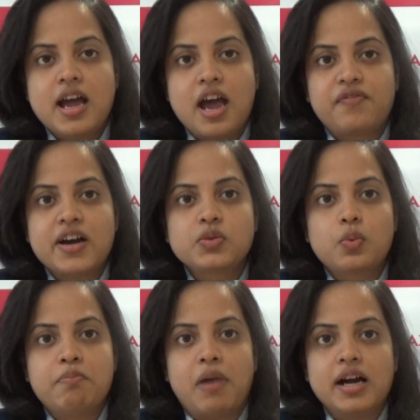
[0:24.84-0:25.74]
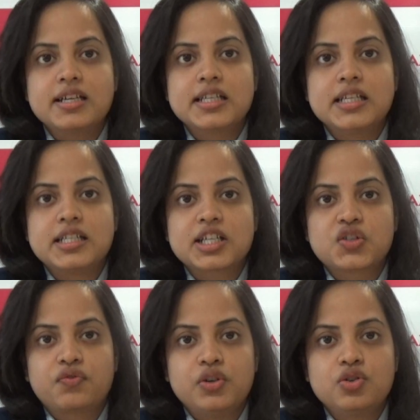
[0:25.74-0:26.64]
FIs were buyers in
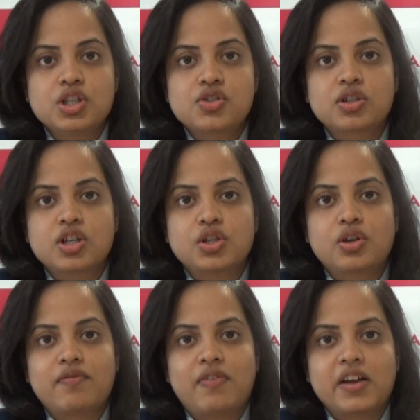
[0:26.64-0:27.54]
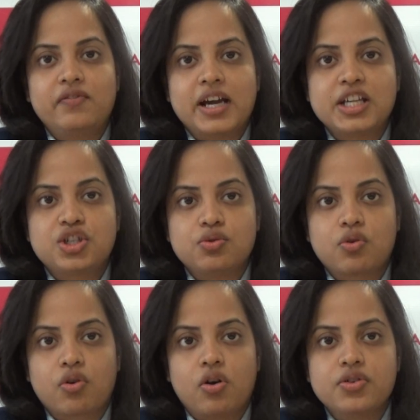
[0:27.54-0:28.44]
index futures to the tune of 592
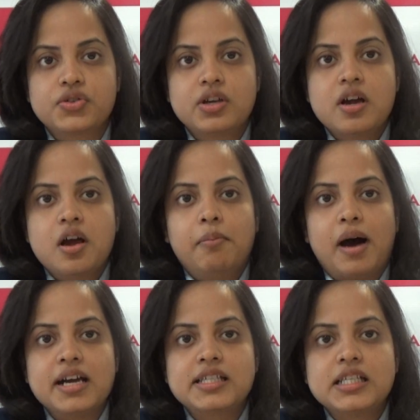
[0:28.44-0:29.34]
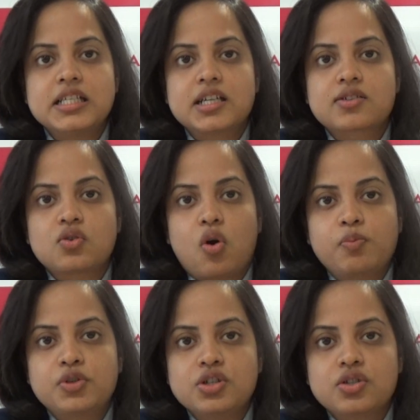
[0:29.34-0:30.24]
crores, buyers in index
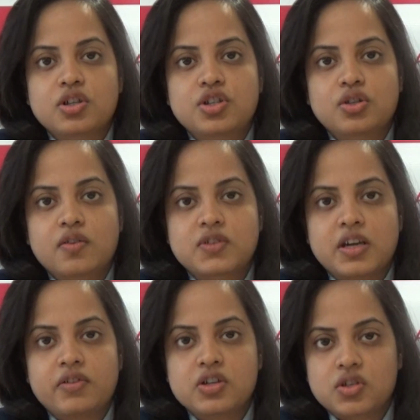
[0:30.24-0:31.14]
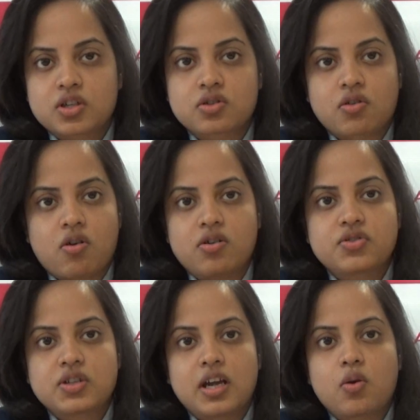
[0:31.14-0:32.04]
option to the tune of 706
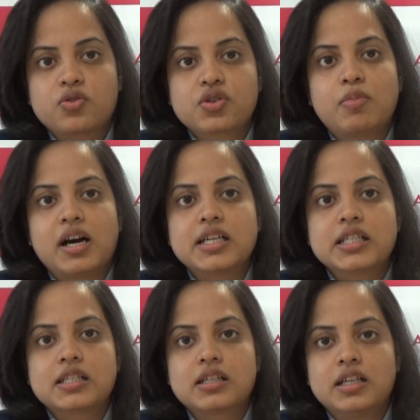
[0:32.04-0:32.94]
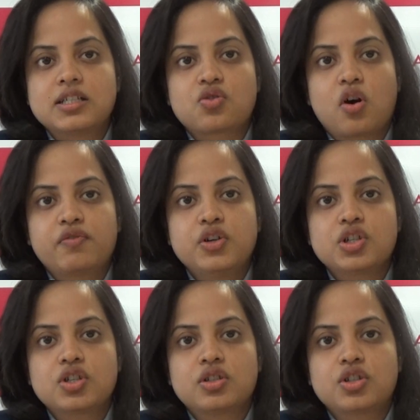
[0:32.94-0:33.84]
crores, and also buyers in stock
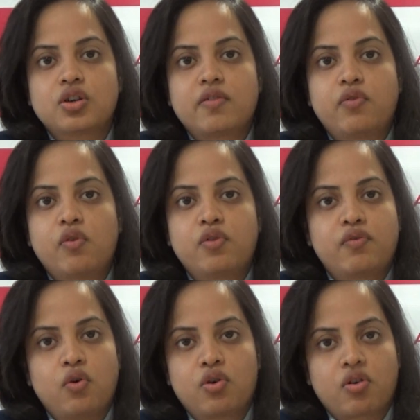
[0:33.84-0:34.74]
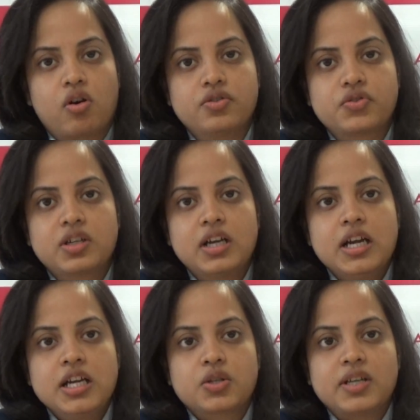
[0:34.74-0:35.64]
future to the tune of 444 crores.
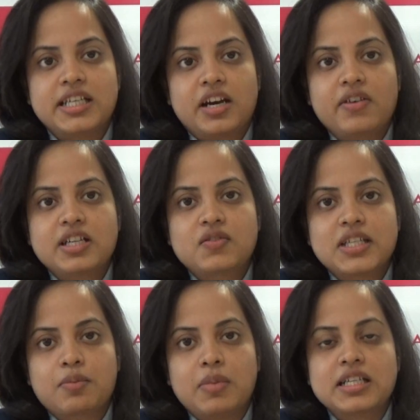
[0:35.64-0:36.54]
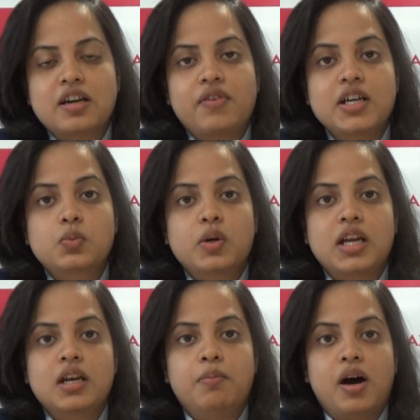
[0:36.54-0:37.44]
So in derivative segment, FIs were
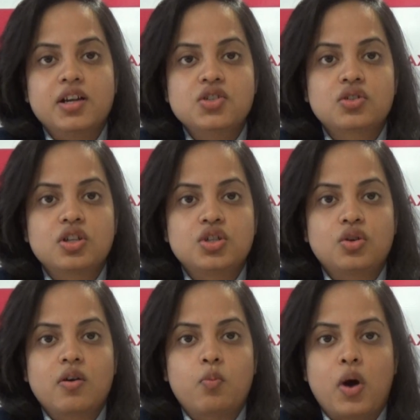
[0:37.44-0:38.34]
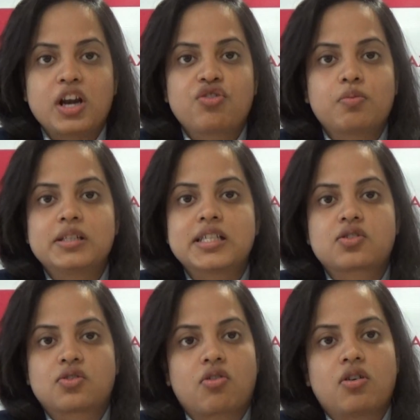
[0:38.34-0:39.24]
net buyers to the tune of
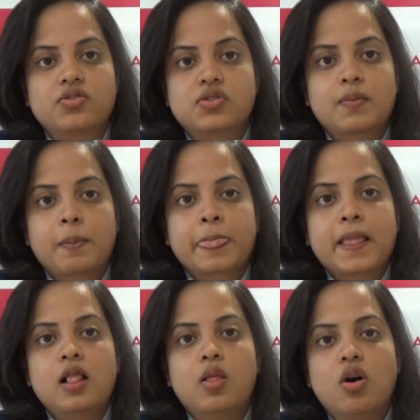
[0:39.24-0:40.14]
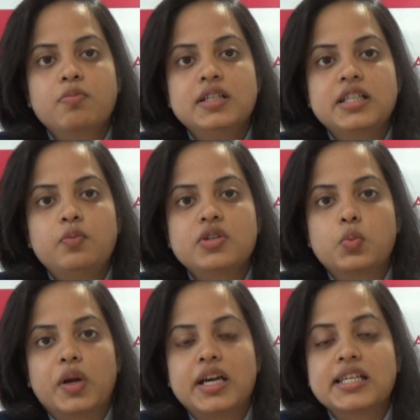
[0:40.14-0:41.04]
1666 crores. Long buildup was
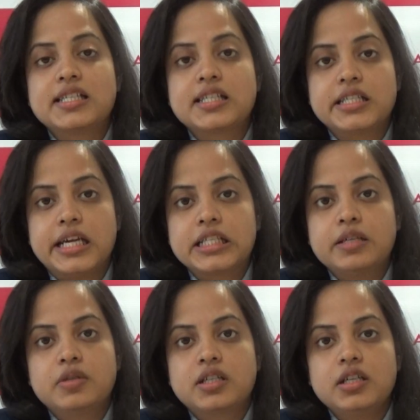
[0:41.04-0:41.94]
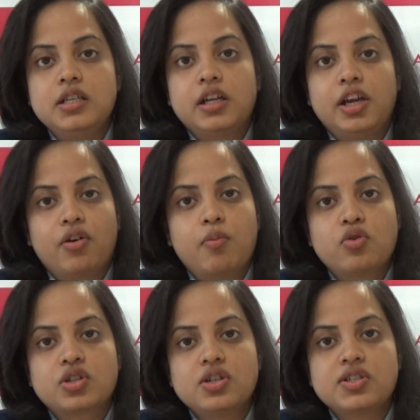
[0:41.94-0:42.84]
witnessed in CEAT Limited, Euro
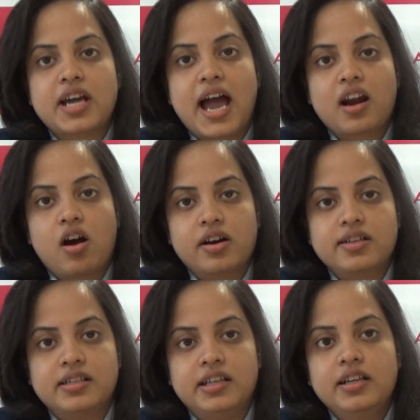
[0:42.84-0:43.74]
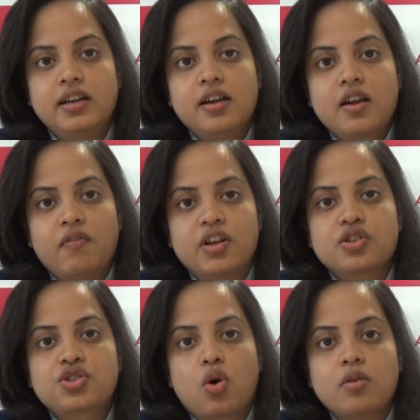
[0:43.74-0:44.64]
Motors, and RAC,
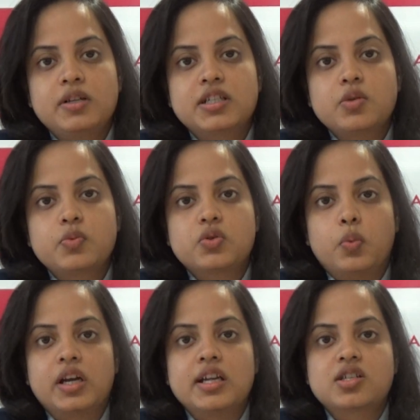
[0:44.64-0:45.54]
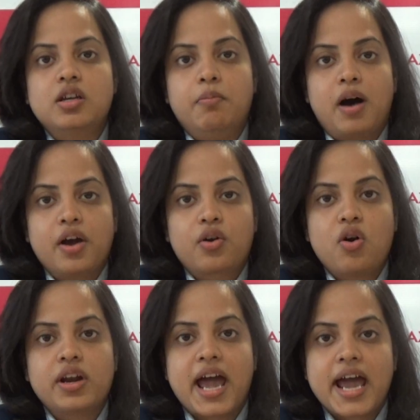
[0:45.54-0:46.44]
whereas short buildup was witnessed in
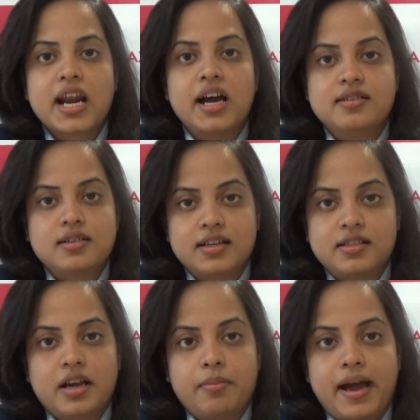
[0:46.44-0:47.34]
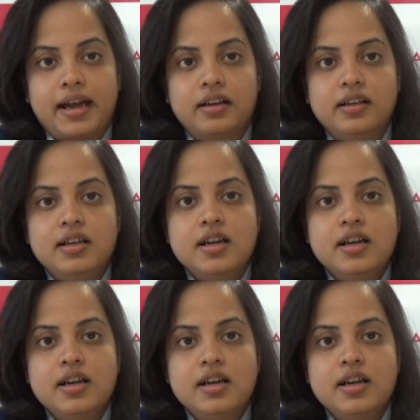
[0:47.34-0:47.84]
Biocon and ICICI Bank.